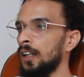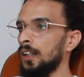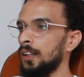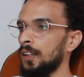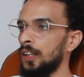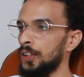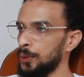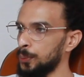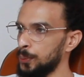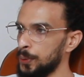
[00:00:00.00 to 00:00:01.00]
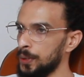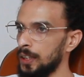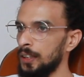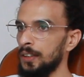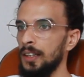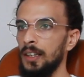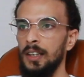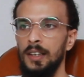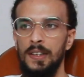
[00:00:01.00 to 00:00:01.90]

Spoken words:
artwork, the